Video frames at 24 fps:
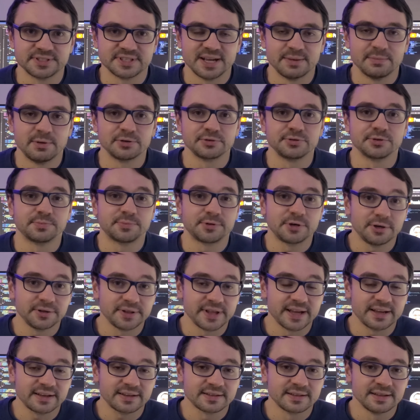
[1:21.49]
about your
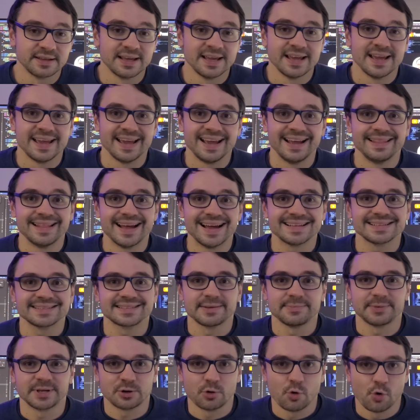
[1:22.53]
product and ask
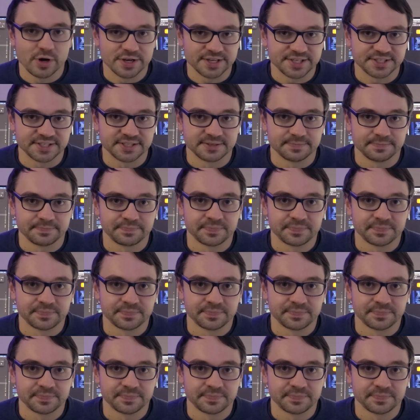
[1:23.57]
them a question.